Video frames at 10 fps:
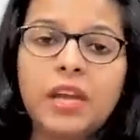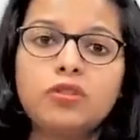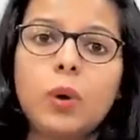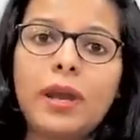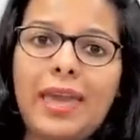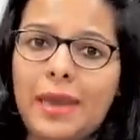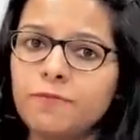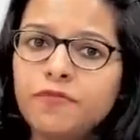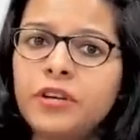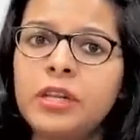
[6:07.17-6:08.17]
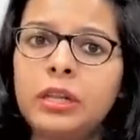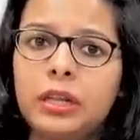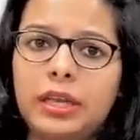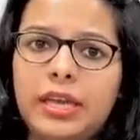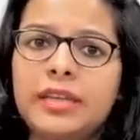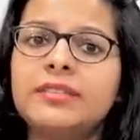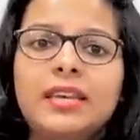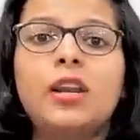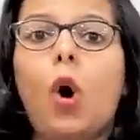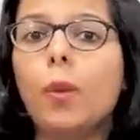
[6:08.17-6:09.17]
So, m.phil is
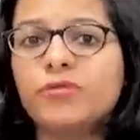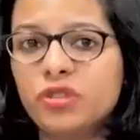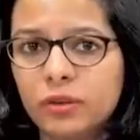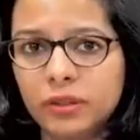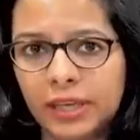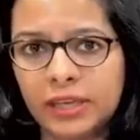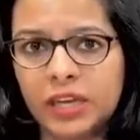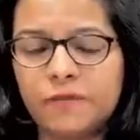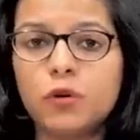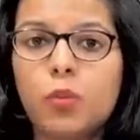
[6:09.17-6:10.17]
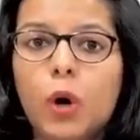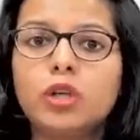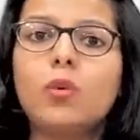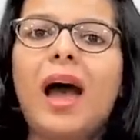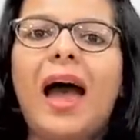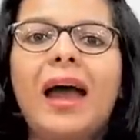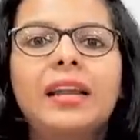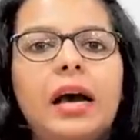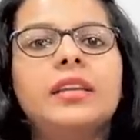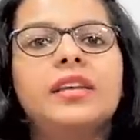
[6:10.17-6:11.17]
an optional thing. If you want to
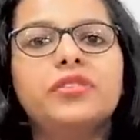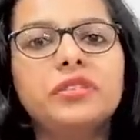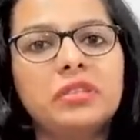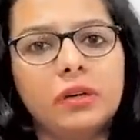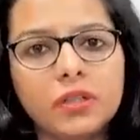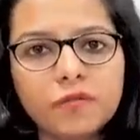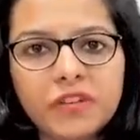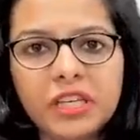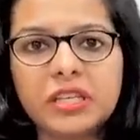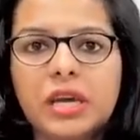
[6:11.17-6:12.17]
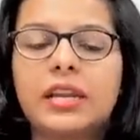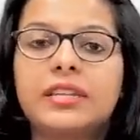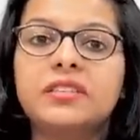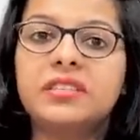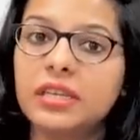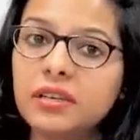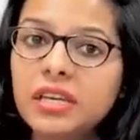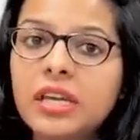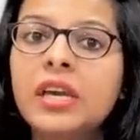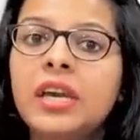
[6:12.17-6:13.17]
add another certificate, another
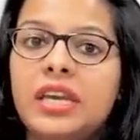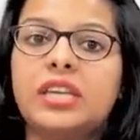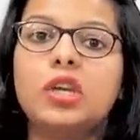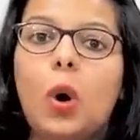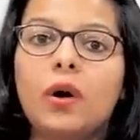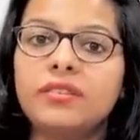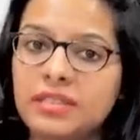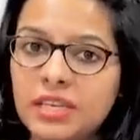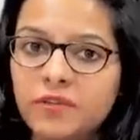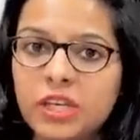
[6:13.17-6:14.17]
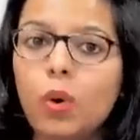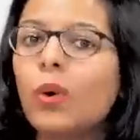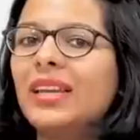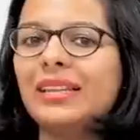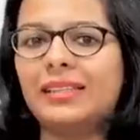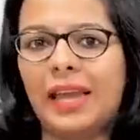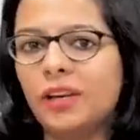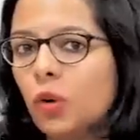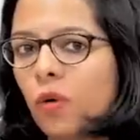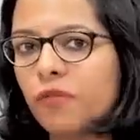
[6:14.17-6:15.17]
degree in your CV, only
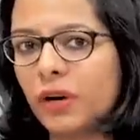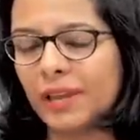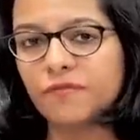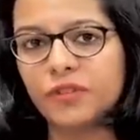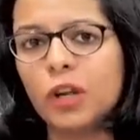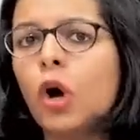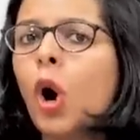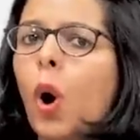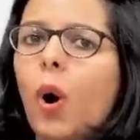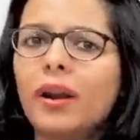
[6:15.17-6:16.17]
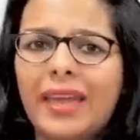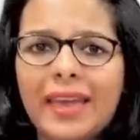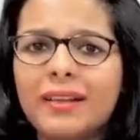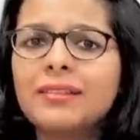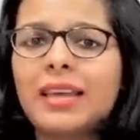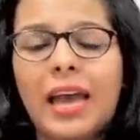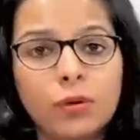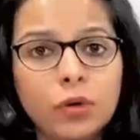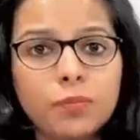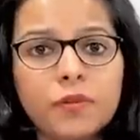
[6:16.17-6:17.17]
then go for m.phil, or else
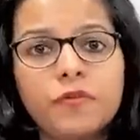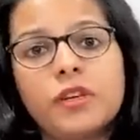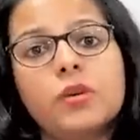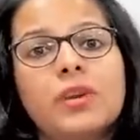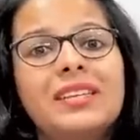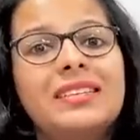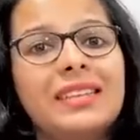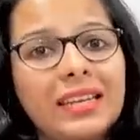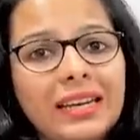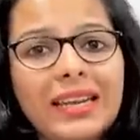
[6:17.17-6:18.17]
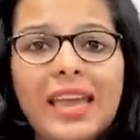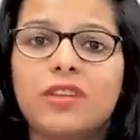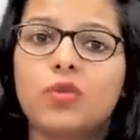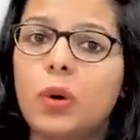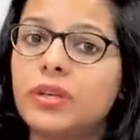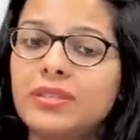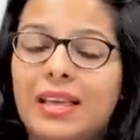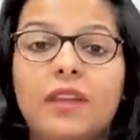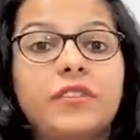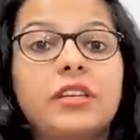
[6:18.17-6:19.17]
I would prefer you can directly enroll
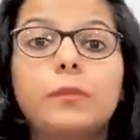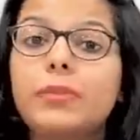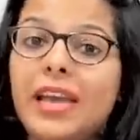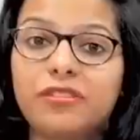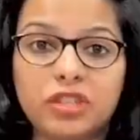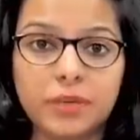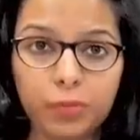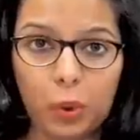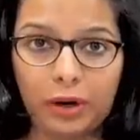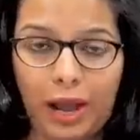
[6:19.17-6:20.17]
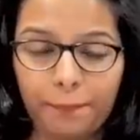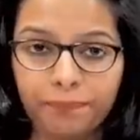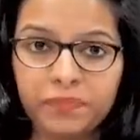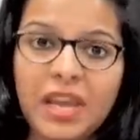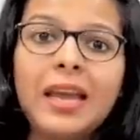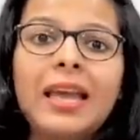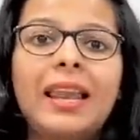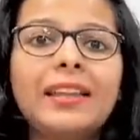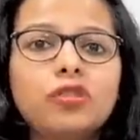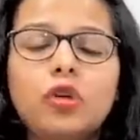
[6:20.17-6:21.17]
yourself in a PhD program.
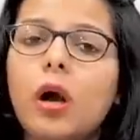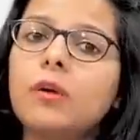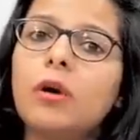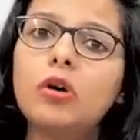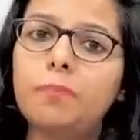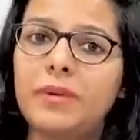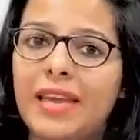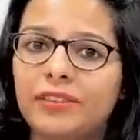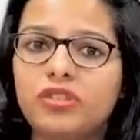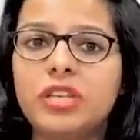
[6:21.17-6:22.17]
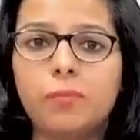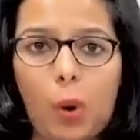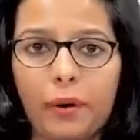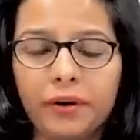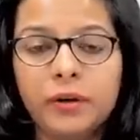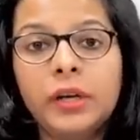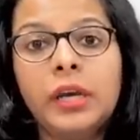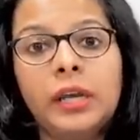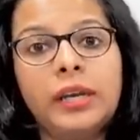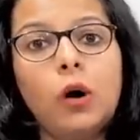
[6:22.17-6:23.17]
Let's talk about PhD more.
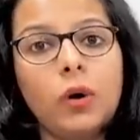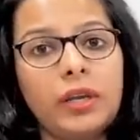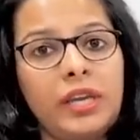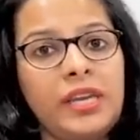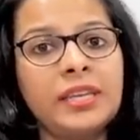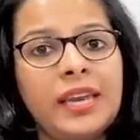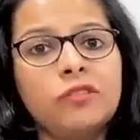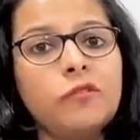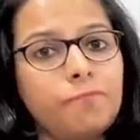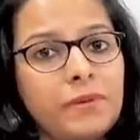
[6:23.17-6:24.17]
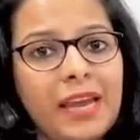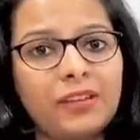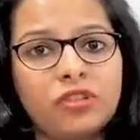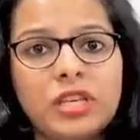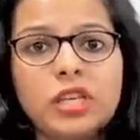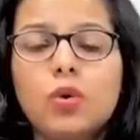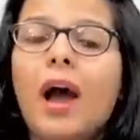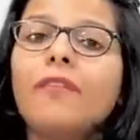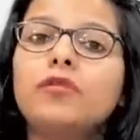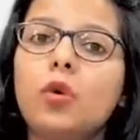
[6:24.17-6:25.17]
Now, in case of PhD, you
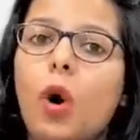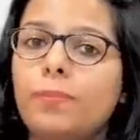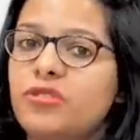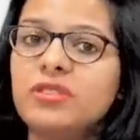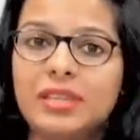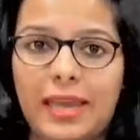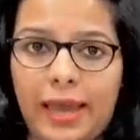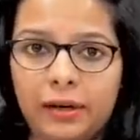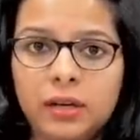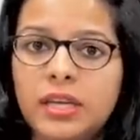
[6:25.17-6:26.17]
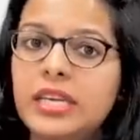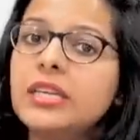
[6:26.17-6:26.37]
have two options again.